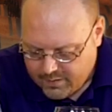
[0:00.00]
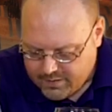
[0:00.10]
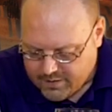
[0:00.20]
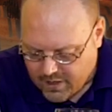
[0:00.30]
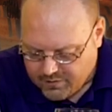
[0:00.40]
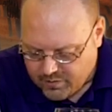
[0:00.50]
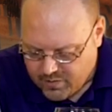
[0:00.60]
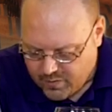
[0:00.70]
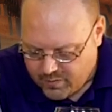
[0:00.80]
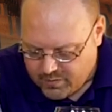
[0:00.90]
This is also a
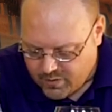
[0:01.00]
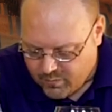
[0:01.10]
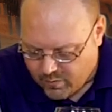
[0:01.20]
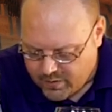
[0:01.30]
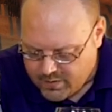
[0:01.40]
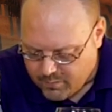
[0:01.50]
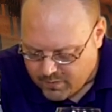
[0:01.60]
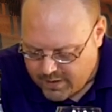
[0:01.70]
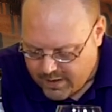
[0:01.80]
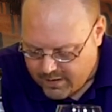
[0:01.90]
tribute to Maurice
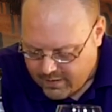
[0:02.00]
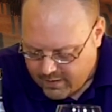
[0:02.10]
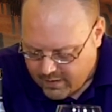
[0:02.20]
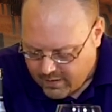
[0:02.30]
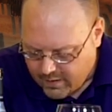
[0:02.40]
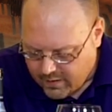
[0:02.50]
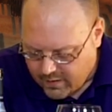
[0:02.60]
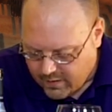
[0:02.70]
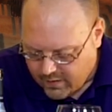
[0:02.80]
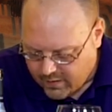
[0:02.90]
Monier
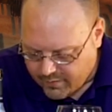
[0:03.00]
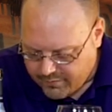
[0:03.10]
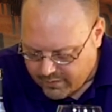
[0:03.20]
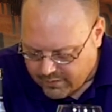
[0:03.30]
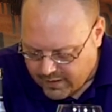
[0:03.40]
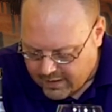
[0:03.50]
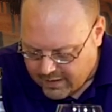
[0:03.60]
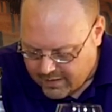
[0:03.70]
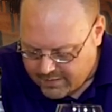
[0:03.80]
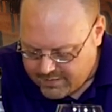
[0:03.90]
of
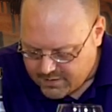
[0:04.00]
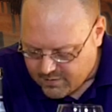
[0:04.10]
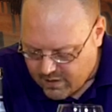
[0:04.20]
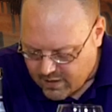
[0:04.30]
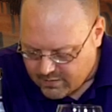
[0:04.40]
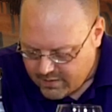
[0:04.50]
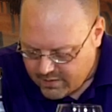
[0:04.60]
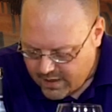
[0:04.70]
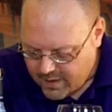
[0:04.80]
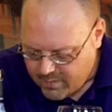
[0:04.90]
La Sizeranne,
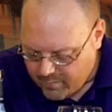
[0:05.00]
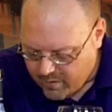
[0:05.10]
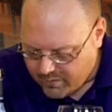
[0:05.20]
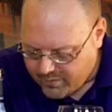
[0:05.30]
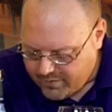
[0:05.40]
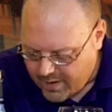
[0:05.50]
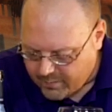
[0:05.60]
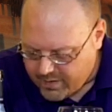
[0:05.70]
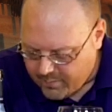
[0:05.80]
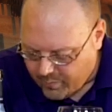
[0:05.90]
a member of the
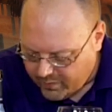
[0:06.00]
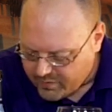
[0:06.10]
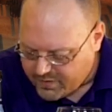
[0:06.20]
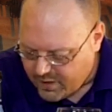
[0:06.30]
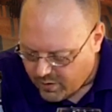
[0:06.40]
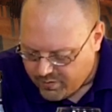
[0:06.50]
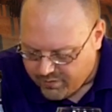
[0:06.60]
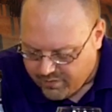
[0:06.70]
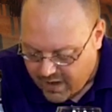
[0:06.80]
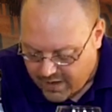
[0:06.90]
family that previously owned
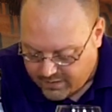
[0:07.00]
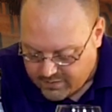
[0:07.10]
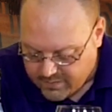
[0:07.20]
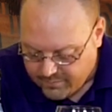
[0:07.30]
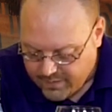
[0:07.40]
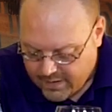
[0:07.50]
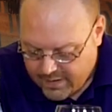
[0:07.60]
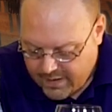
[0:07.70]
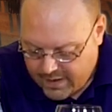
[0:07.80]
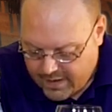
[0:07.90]
the vines
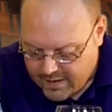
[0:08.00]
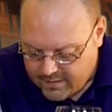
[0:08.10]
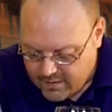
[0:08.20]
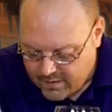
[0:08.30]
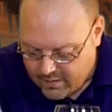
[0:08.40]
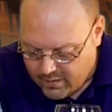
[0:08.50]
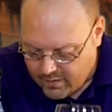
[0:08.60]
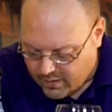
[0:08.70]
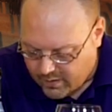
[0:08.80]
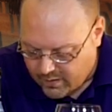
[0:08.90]
and
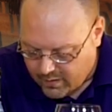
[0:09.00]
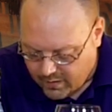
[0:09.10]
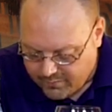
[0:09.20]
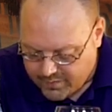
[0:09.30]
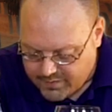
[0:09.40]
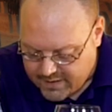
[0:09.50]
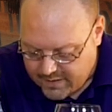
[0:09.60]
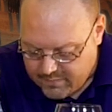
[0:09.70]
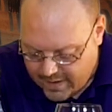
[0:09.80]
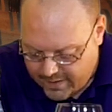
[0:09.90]
uh, of the
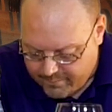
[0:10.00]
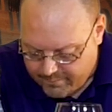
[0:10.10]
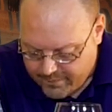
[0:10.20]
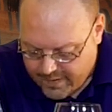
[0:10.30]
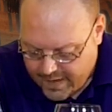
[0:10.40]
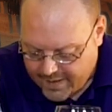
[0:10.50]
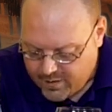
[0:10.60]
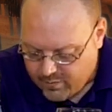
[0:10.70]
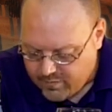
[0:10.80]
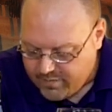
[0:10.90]
same name,
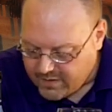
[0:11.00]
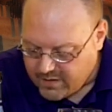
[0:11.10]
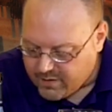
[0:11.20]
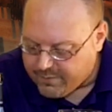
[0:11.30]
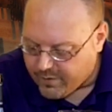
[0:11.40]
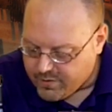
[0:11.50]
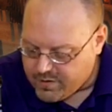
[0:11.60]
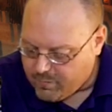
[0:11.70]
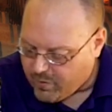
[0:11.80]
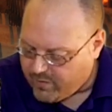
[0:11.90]
and who invented the
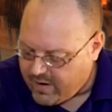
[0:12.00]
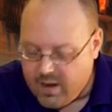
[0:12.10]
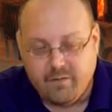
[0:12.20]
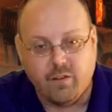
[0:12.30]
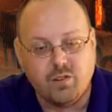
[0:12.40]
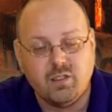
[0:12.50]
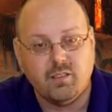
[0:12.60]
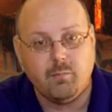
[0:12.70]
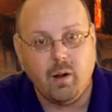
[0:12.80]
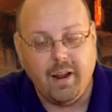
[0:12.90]
first abbreviated version
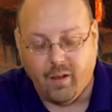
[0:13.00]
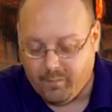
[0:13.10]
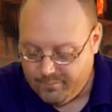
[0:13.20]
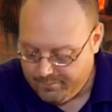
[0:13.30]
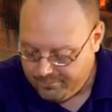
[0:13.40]
of Braille.